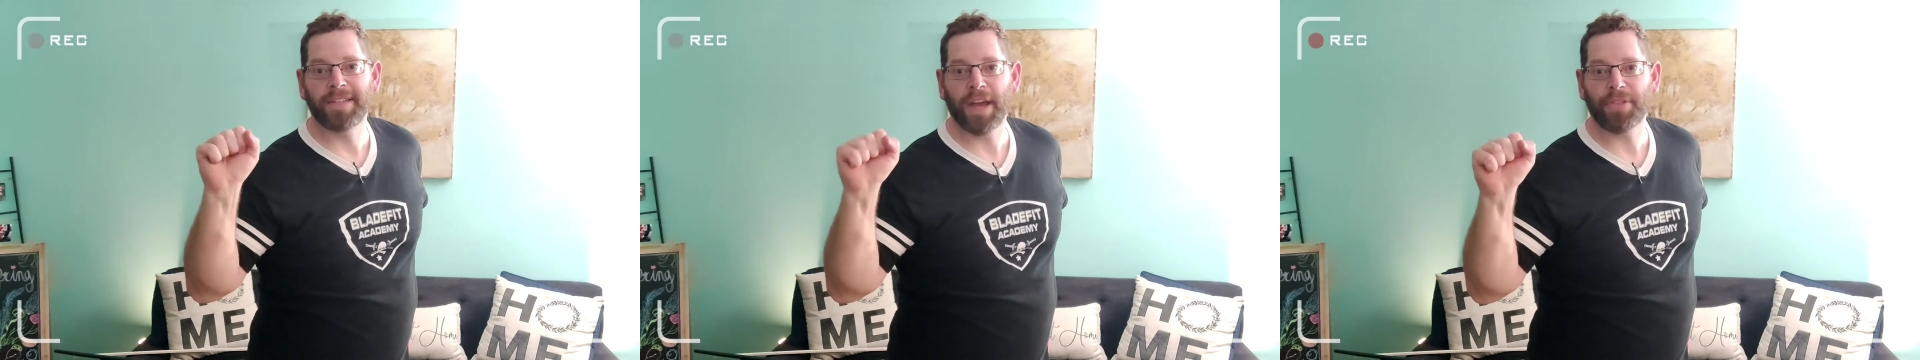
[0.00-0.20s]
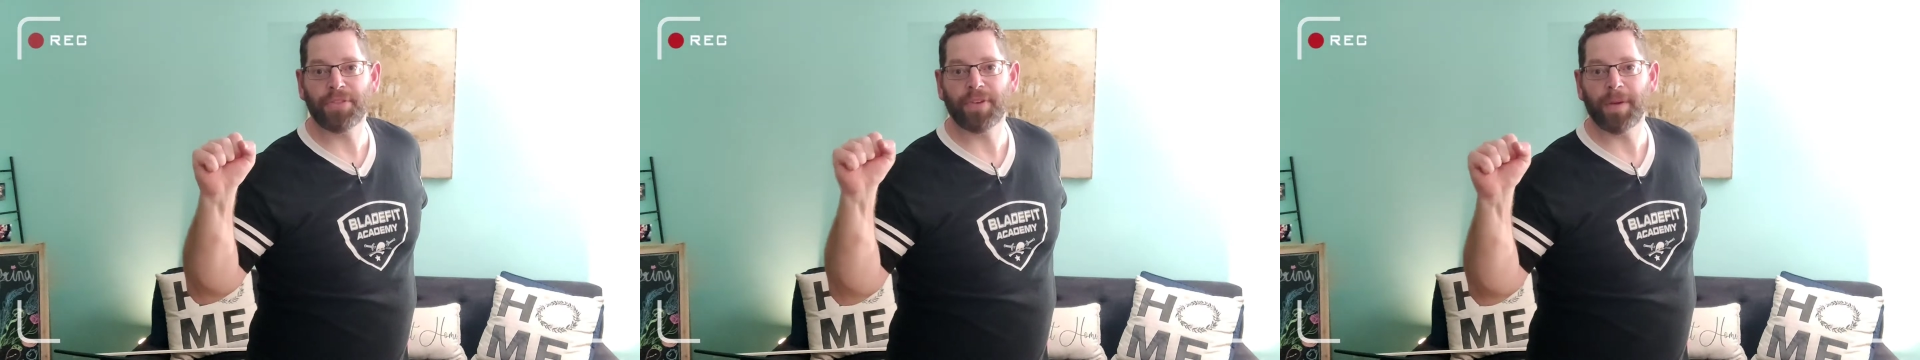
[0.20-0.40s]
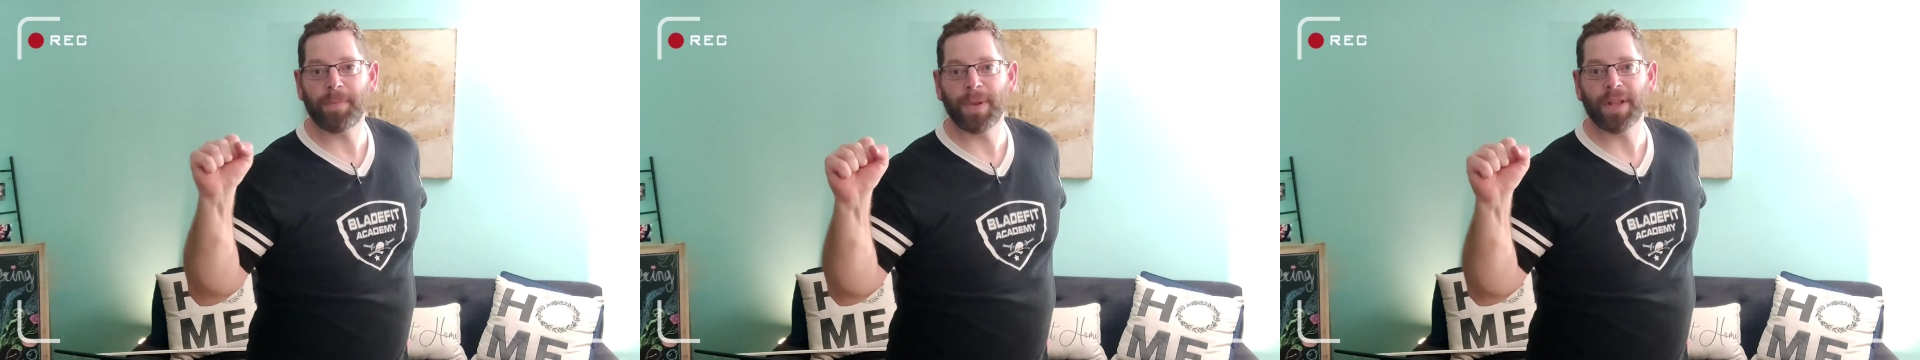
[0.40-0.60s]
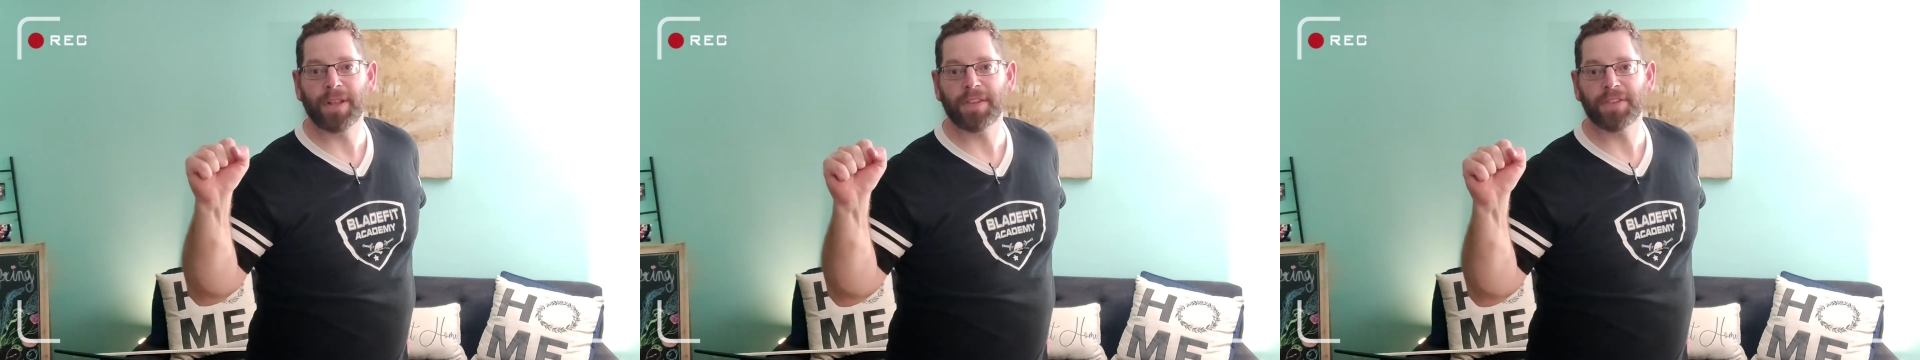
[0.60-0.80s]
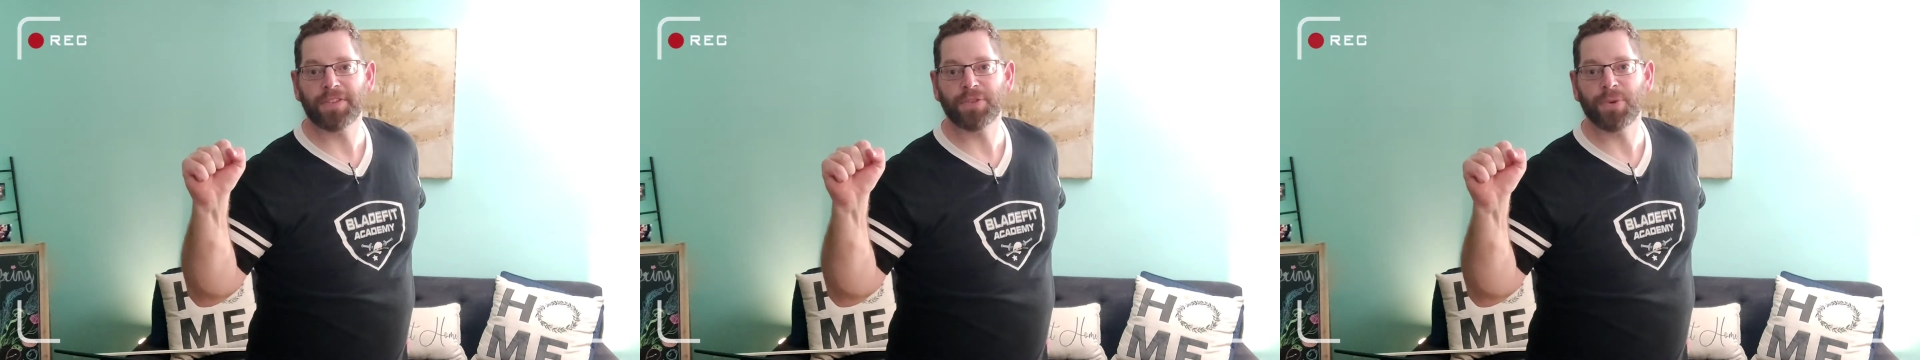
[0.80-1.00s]
death
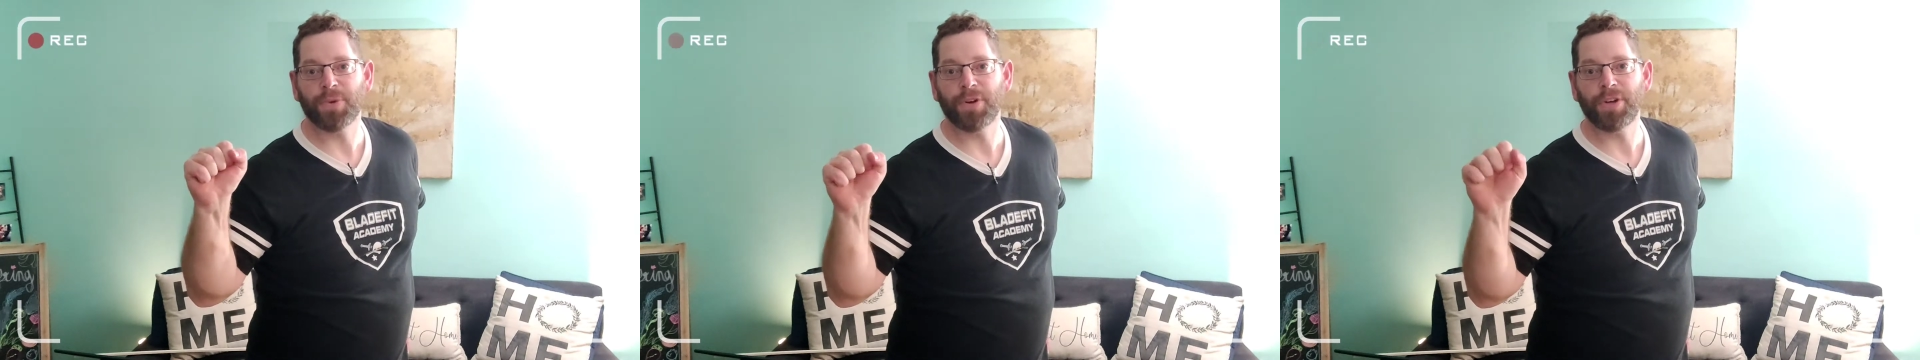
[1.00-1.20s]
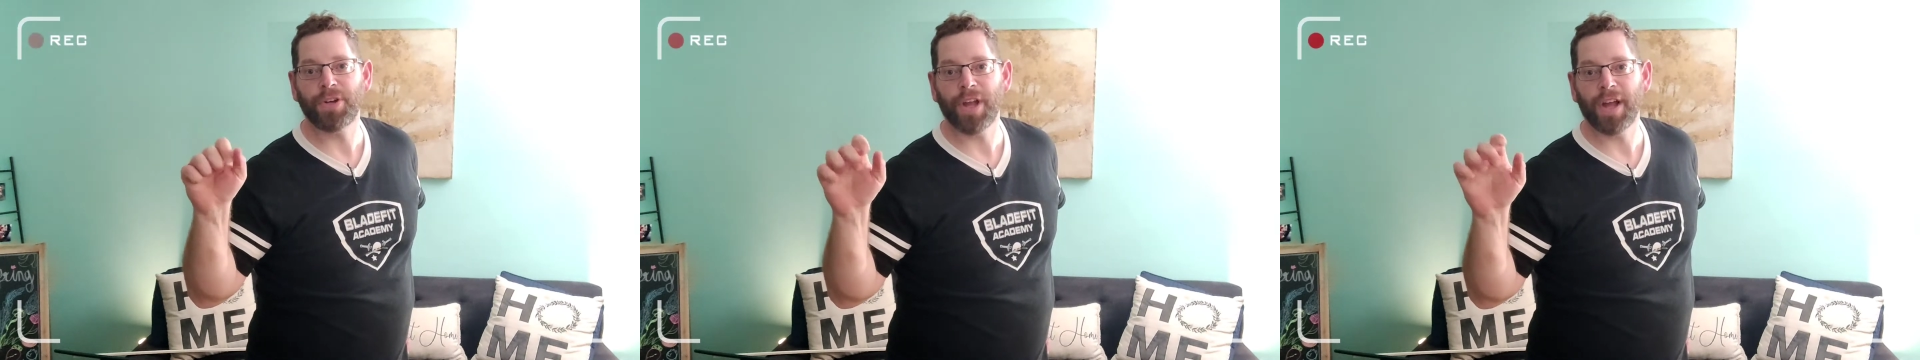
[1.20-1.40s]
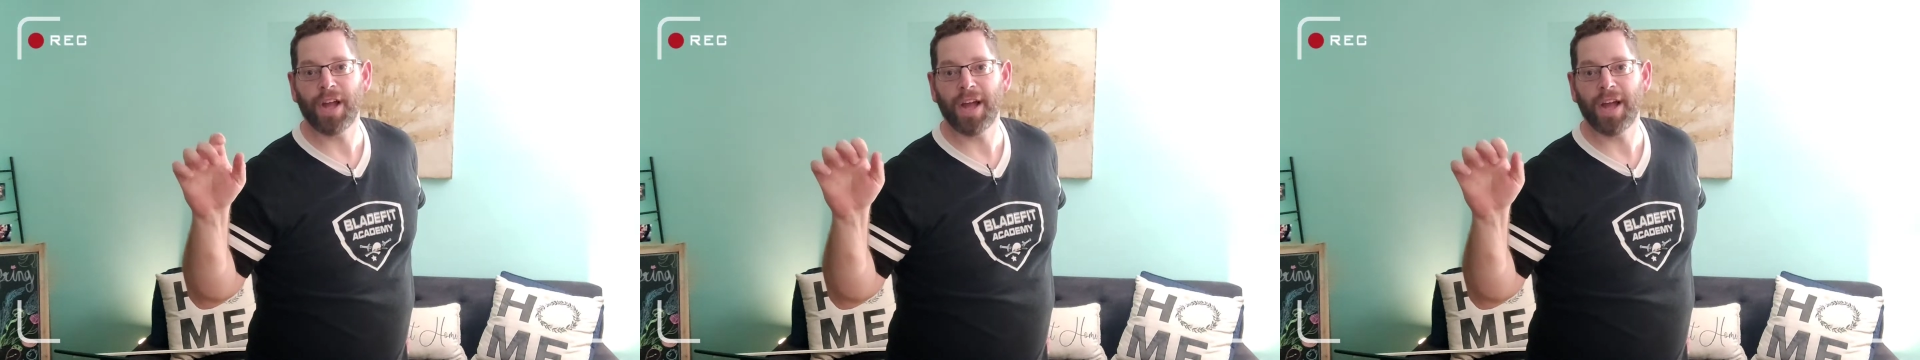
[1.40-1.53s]
gripping the sword.